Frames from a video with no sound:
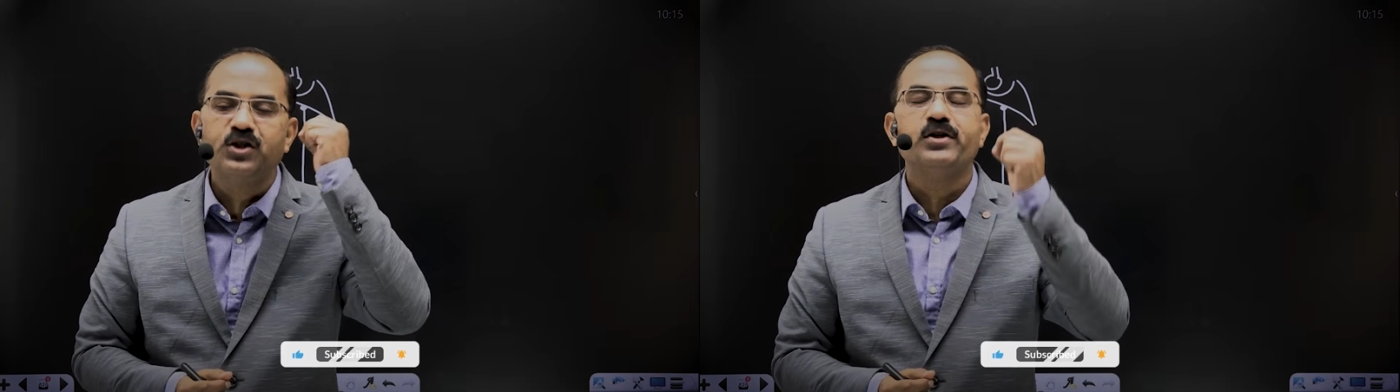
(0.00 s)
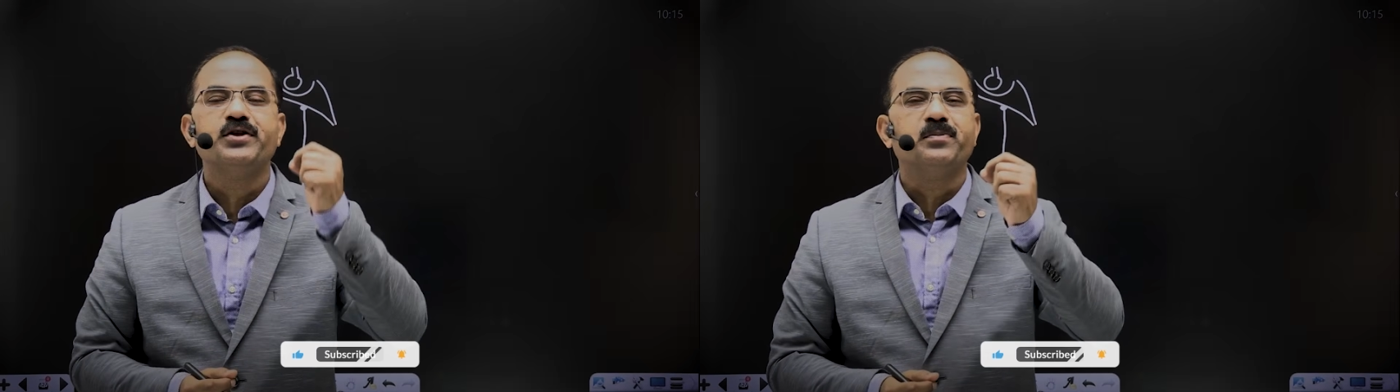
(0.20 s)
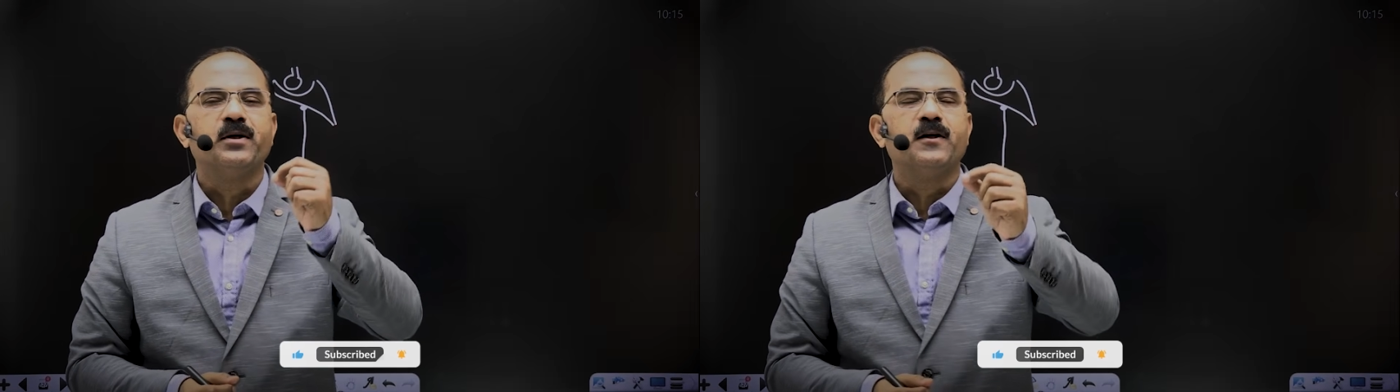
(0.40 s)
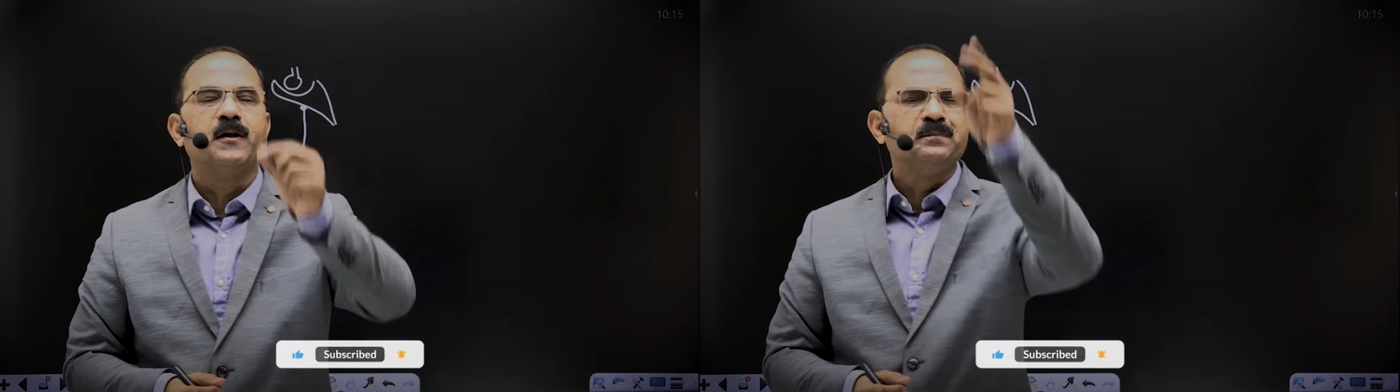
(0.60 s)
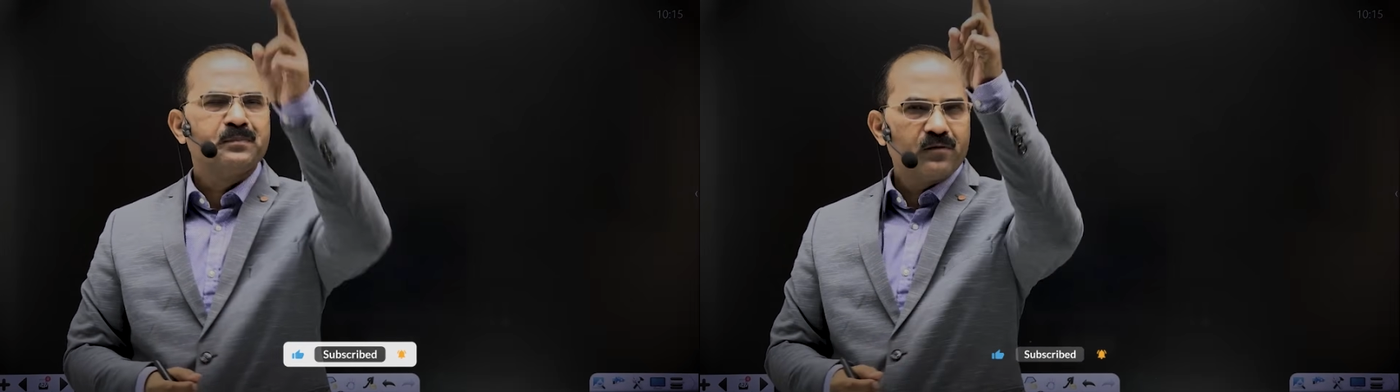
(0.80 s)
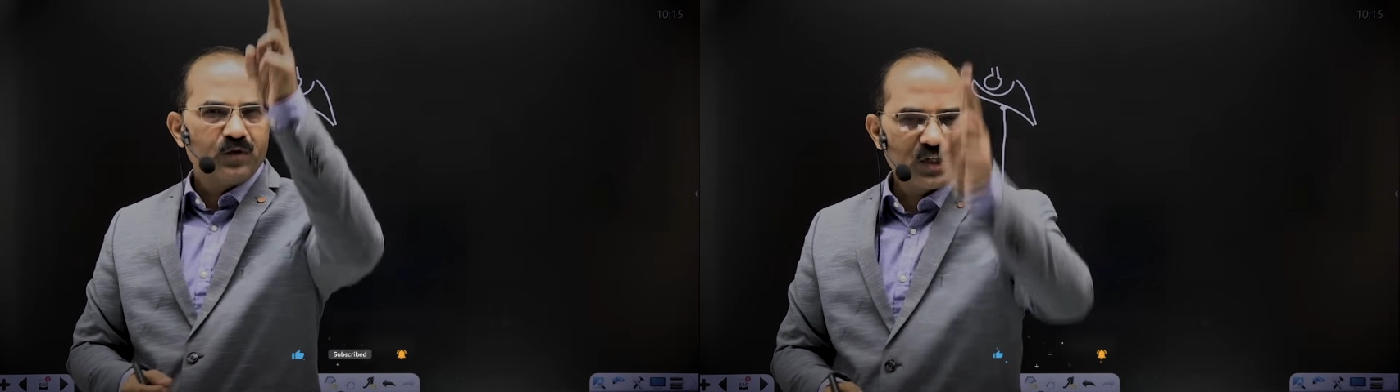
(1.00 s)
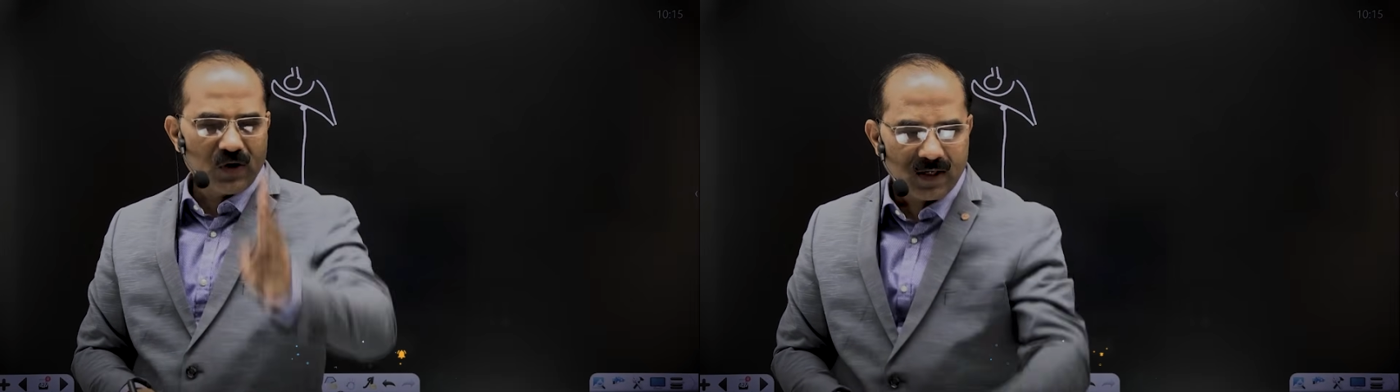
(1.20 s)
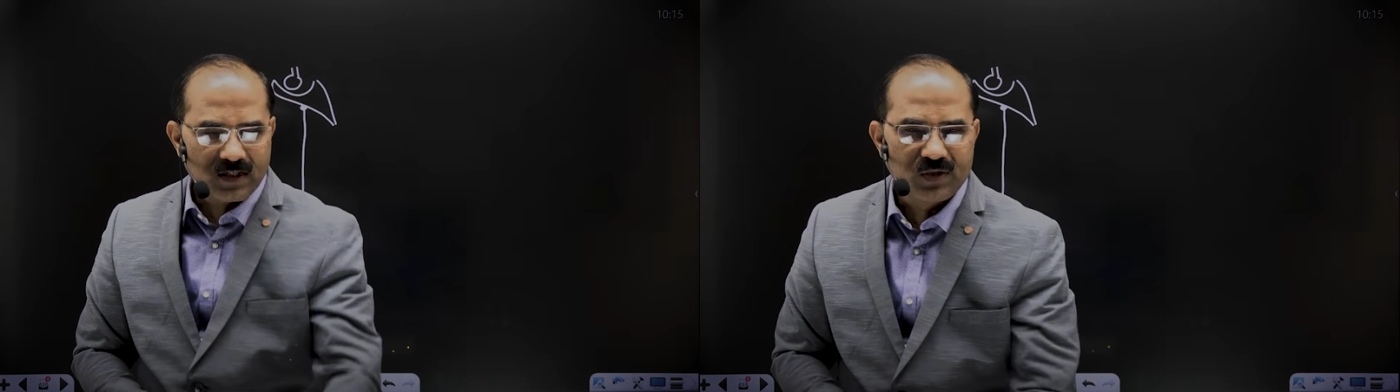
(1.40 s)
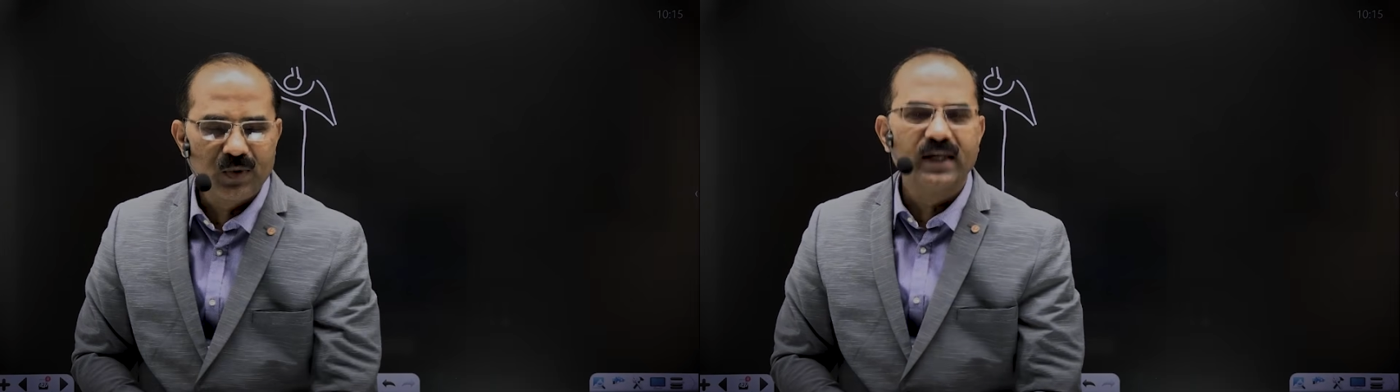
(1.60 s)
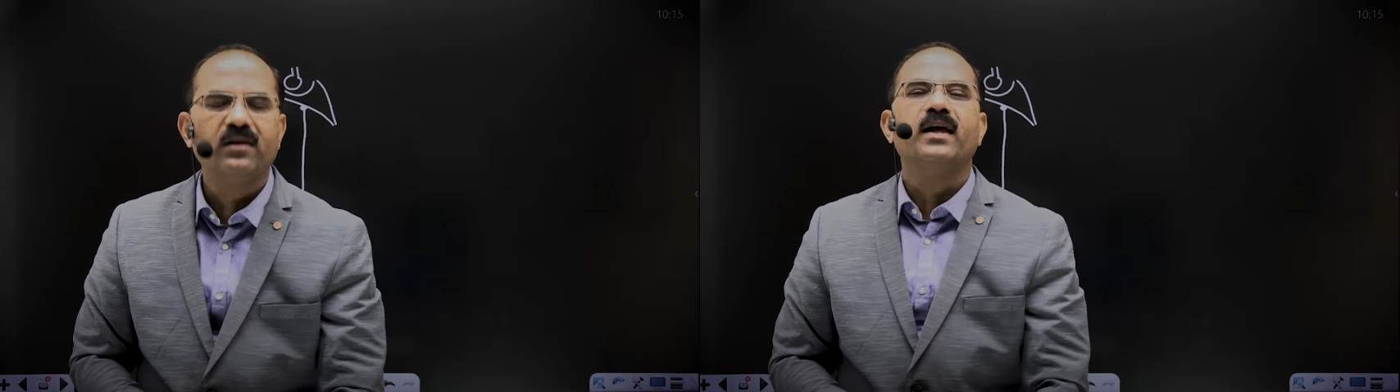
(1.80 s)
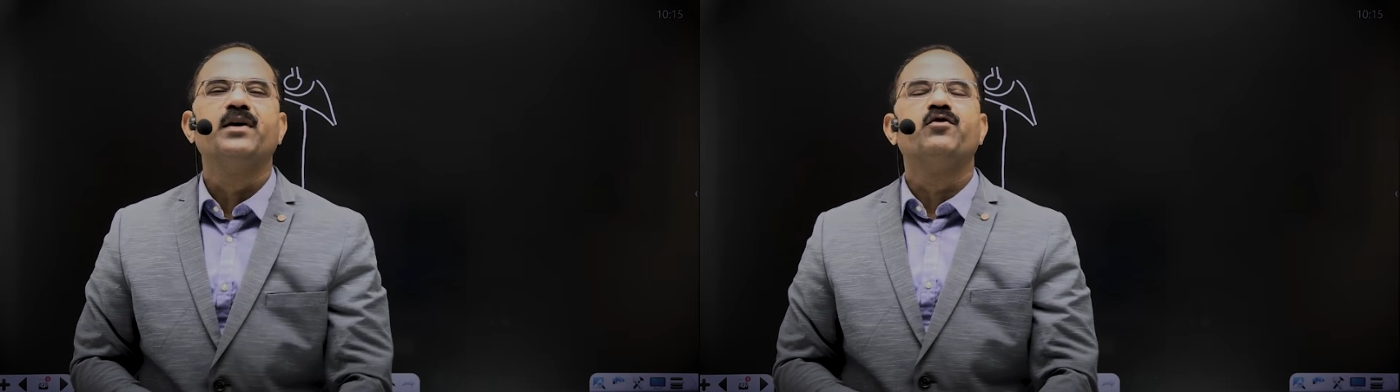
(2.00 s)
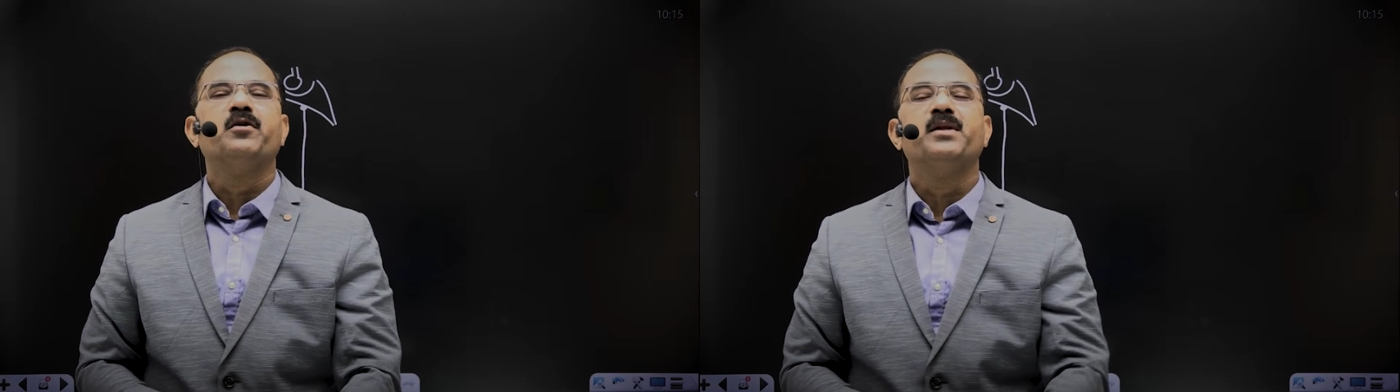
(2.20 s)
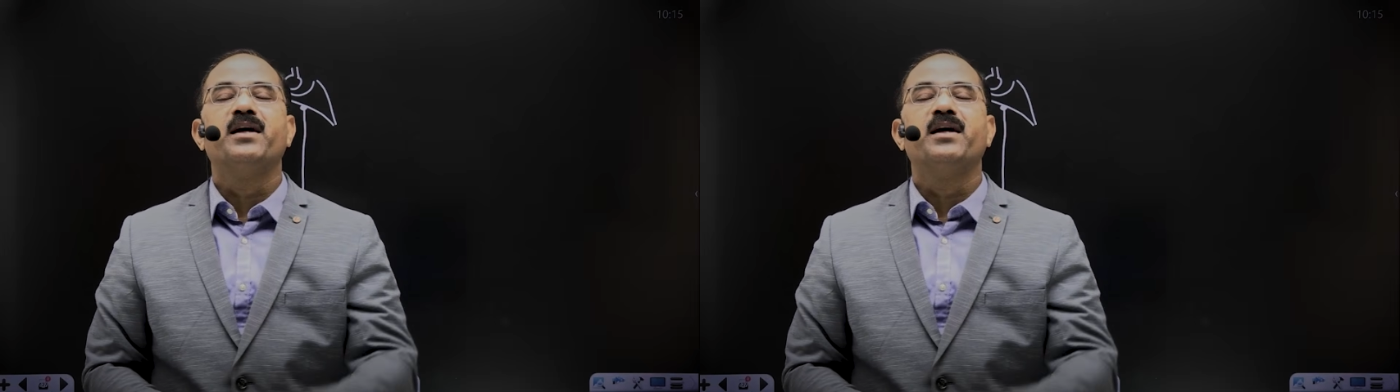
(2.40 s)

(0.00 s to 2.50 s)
tubercle. We draw a straight line from there.